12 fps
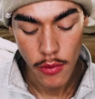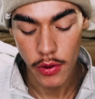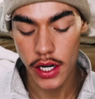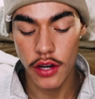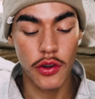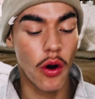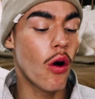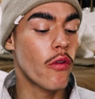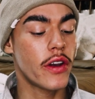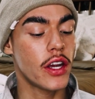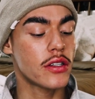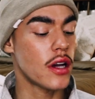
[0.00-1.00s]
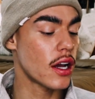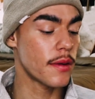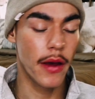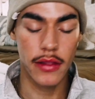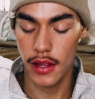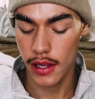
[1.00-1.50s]
We're gonna do a whole video talking
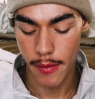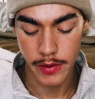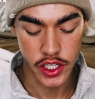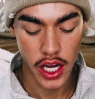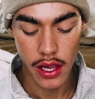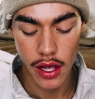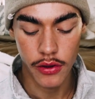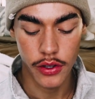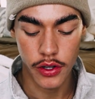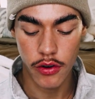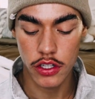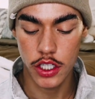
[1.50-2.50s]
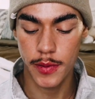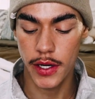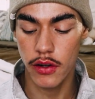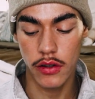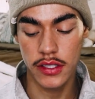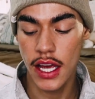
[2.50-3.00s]
about the Limoncello, Unicorn
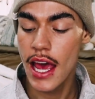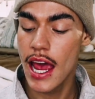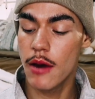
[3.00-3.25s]
Sprinkles,